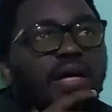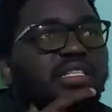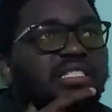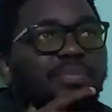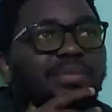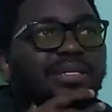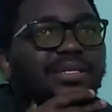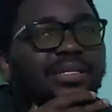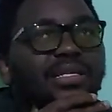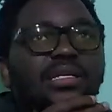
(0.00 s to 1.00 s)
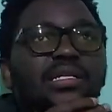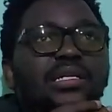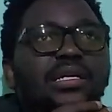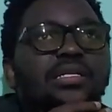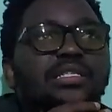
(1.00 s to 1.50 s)

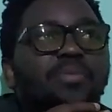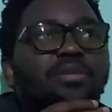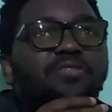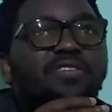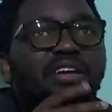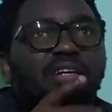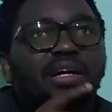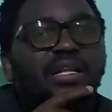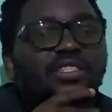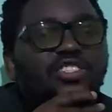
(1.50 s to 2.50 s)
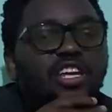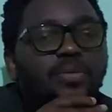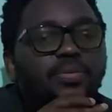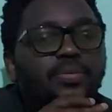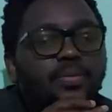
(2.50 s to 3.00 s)
semi-spherical
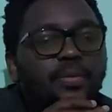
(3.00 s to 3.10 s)
shape.